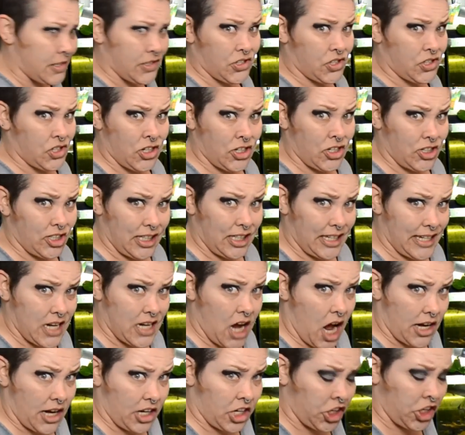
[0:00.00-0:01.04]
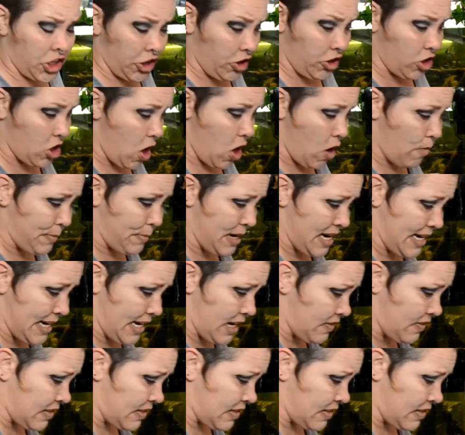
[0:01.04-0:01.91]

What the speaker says: certainly not a cure-all media.